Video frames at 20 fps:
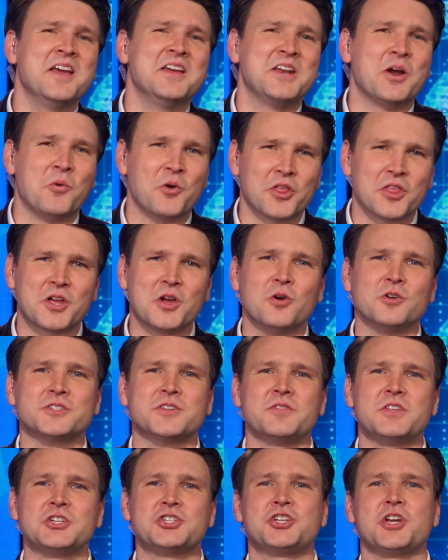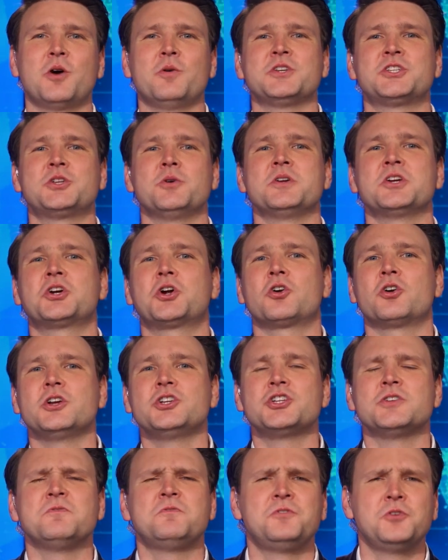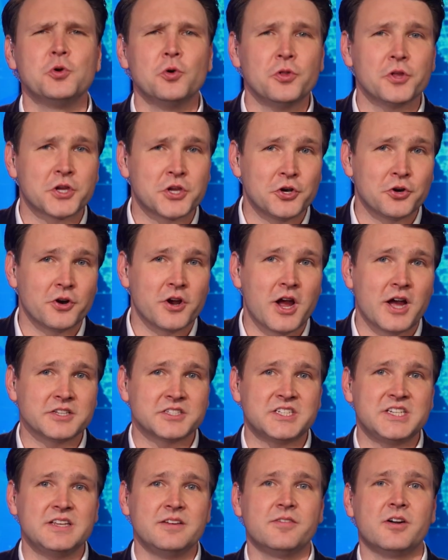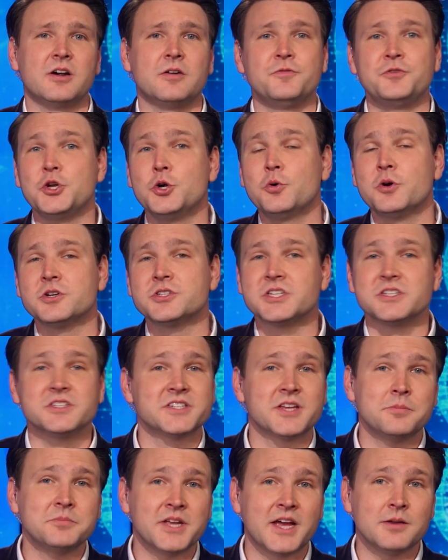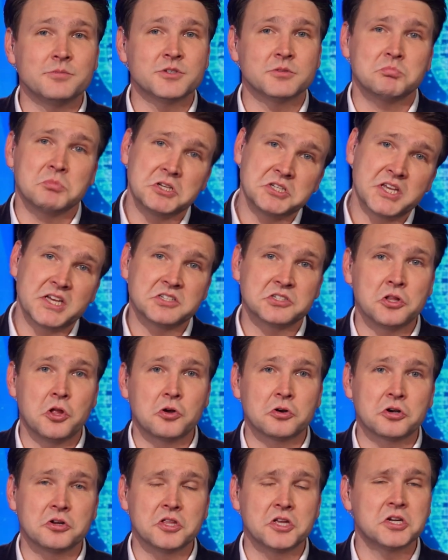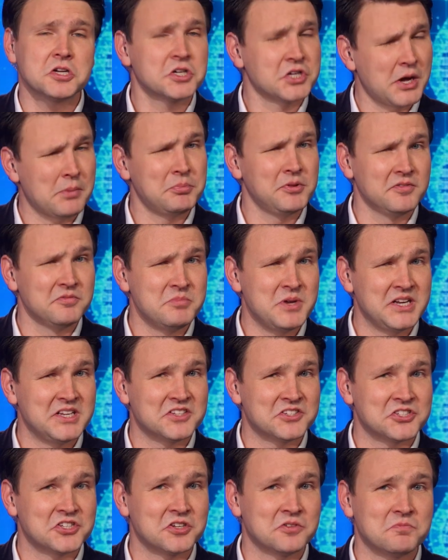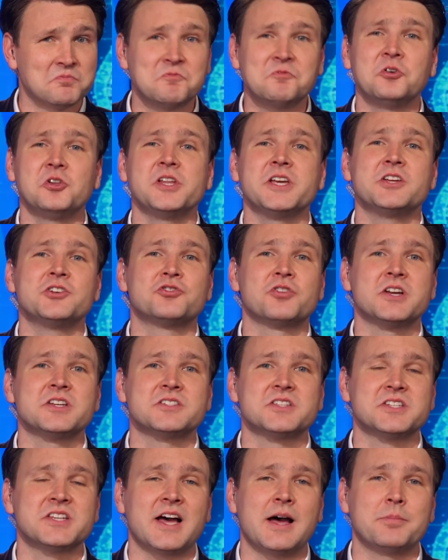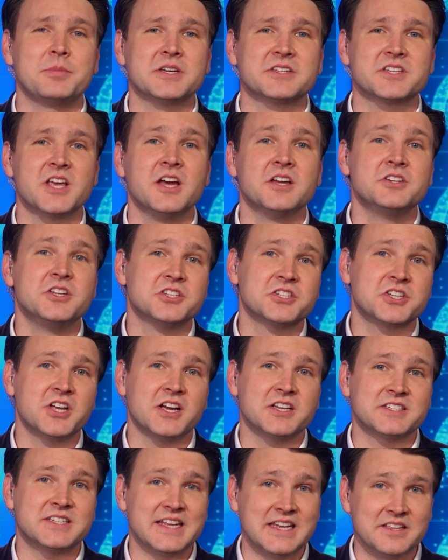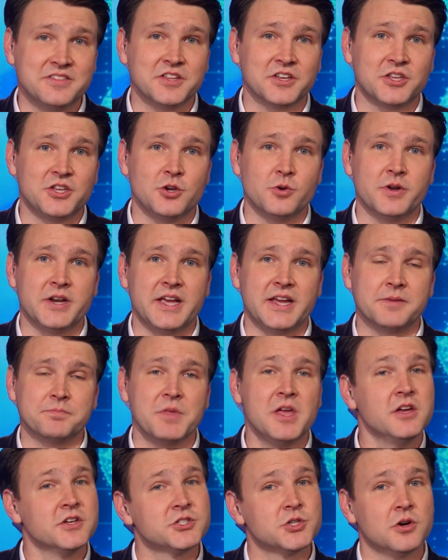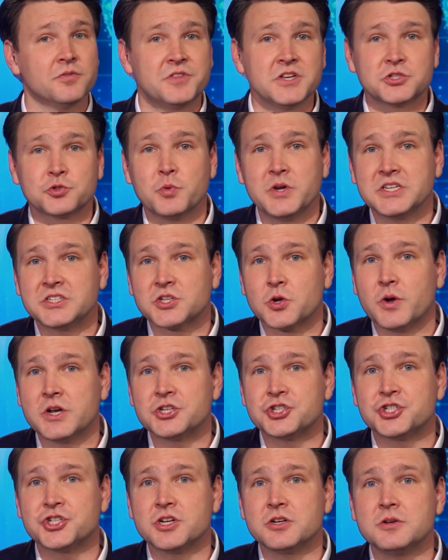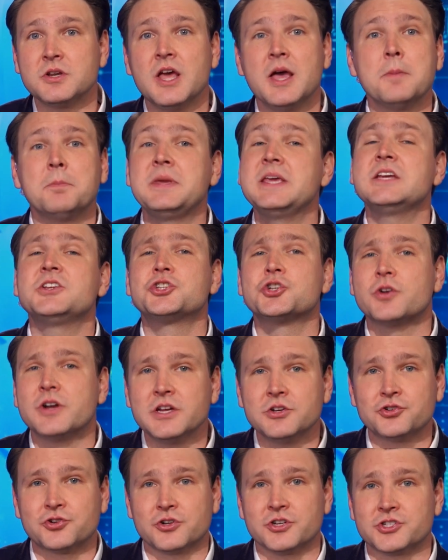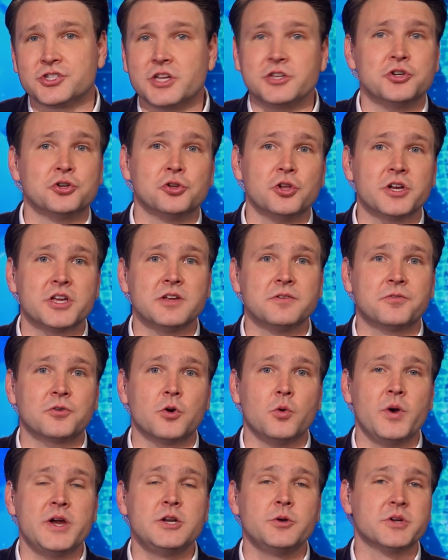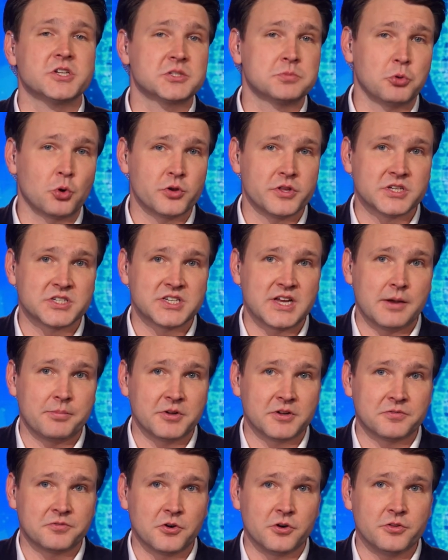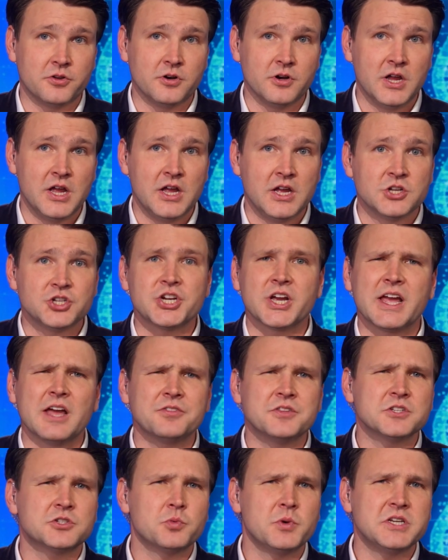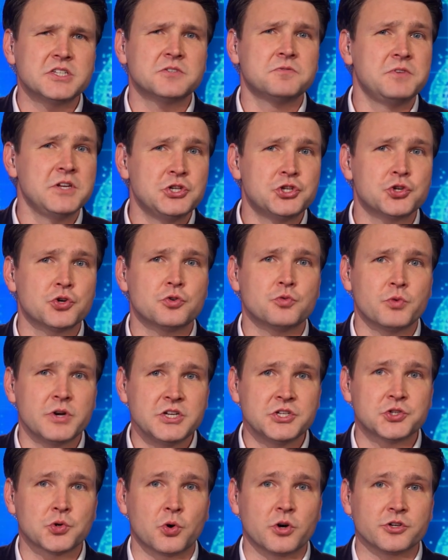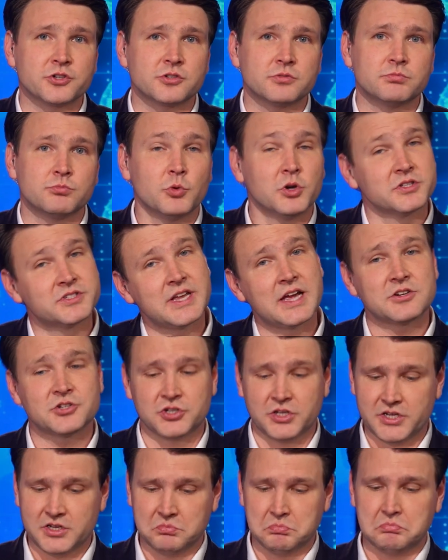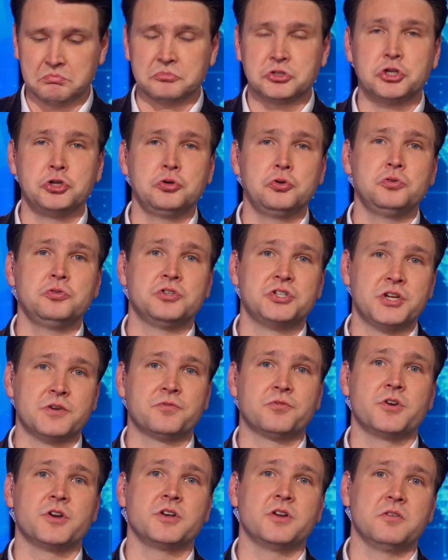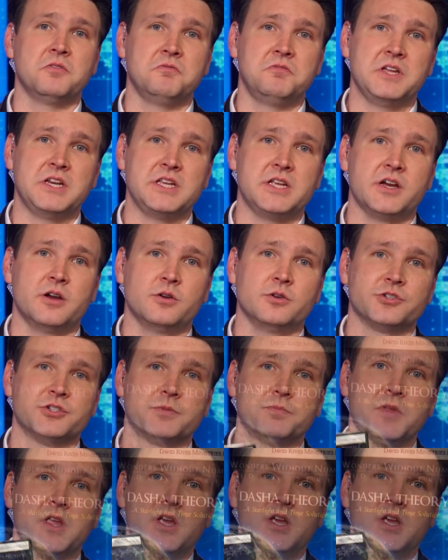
Now, one of the goals of this show is to encourage and fuel the curiosity of our viewers, and sometimes it takes longer than a couple of minutes to fully address the topics discussed in the Q&A. So if this week's question piqued your interest and you're looking for a way to explore this topic further, check out this week's featured resource. Well, it's actually 2 different videos.